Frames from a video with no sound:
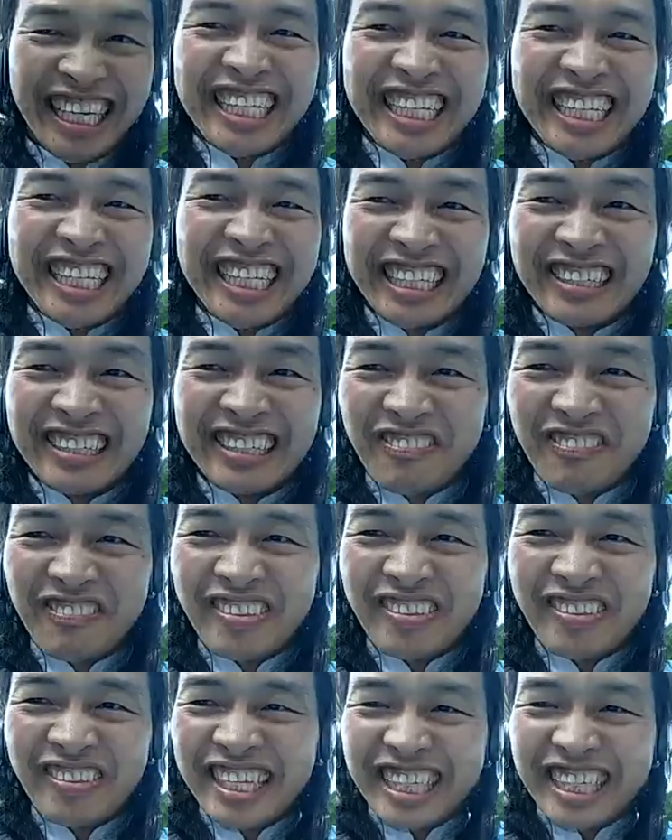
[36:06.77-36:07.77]
So
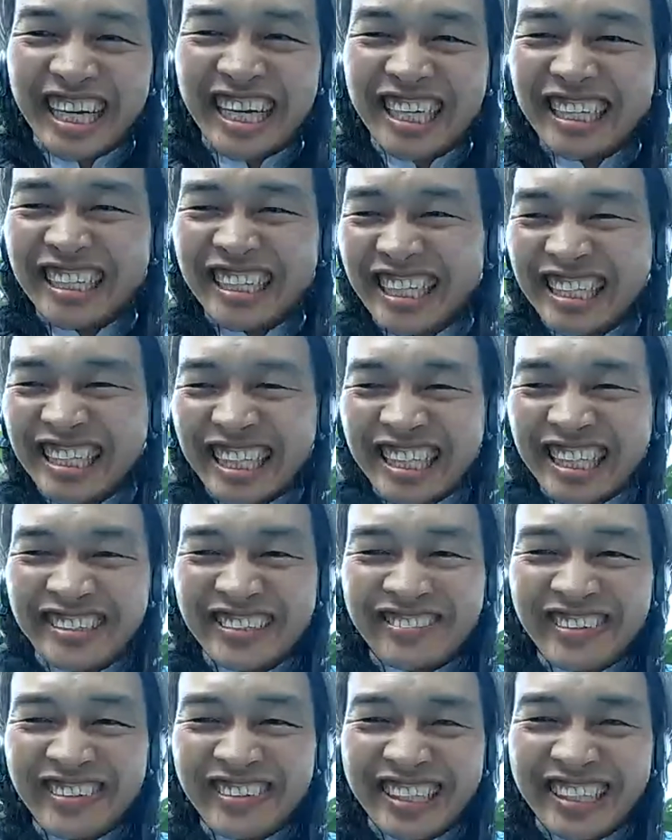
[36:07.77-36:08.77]
again, going
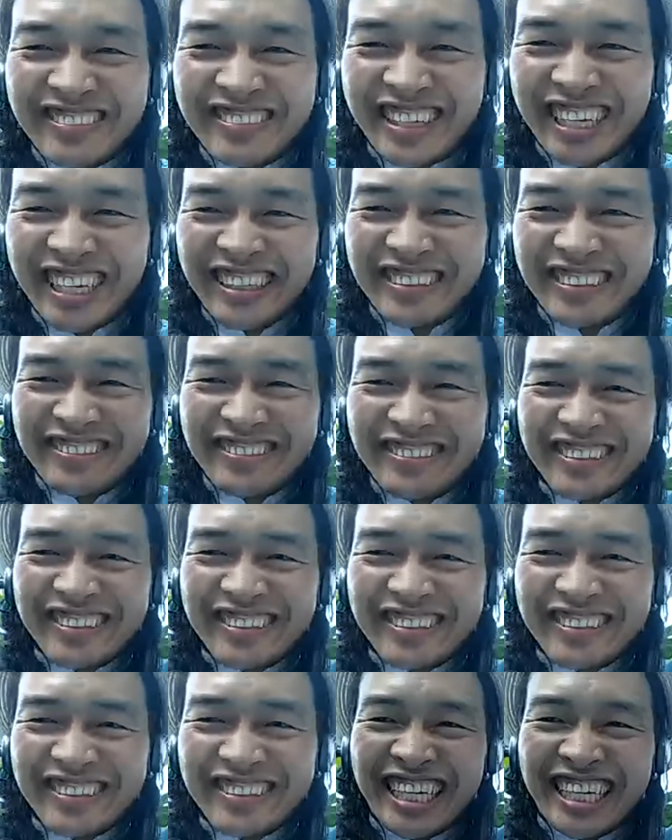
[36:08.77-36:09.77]
back to my philosophy of